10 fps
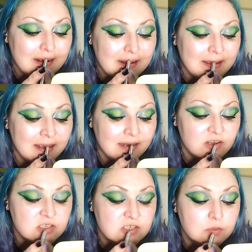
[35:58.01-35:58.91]
I'm going to
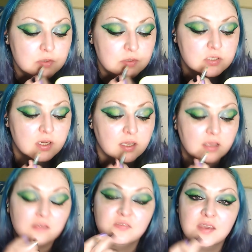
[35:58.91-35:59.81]
show you a
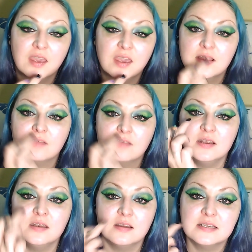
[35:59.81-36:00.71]
trick for getting that
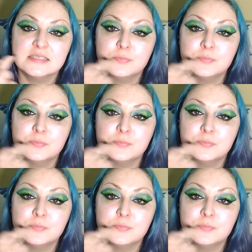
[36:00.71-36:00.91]
really nice